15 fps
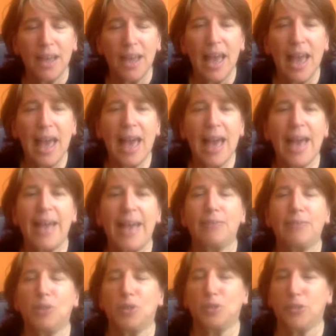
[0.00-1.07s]
and
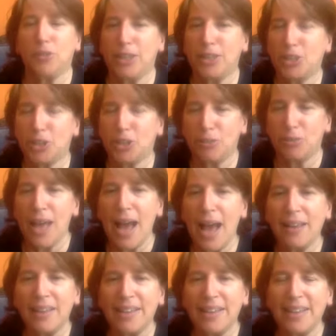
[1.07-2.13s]
will create shared
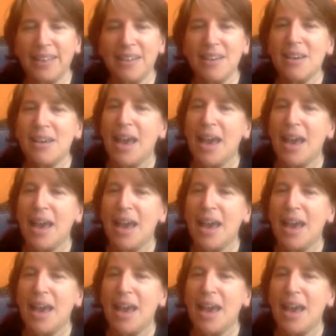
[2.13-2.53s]
reality